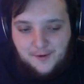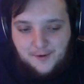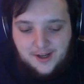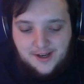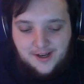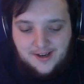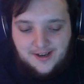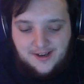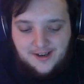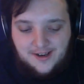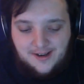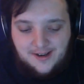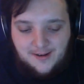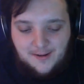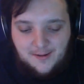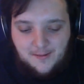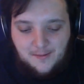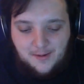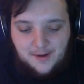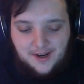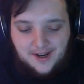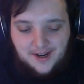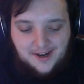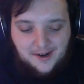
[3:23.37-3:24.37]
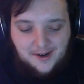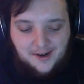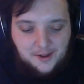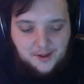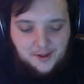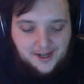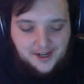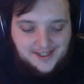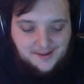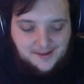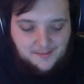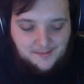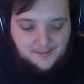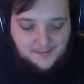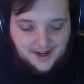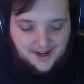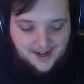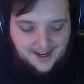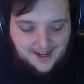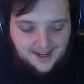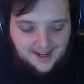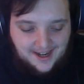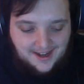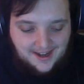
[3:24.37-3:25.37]
fun, but I don't think it's a
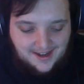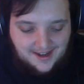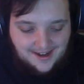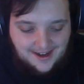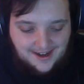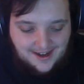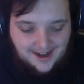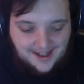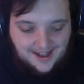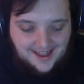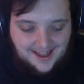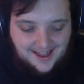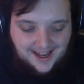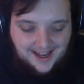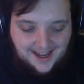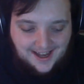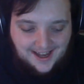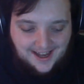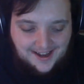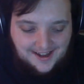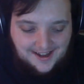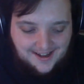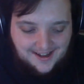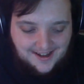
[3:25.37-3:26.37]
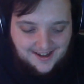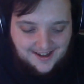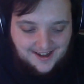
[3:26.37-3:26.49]
buy. I think.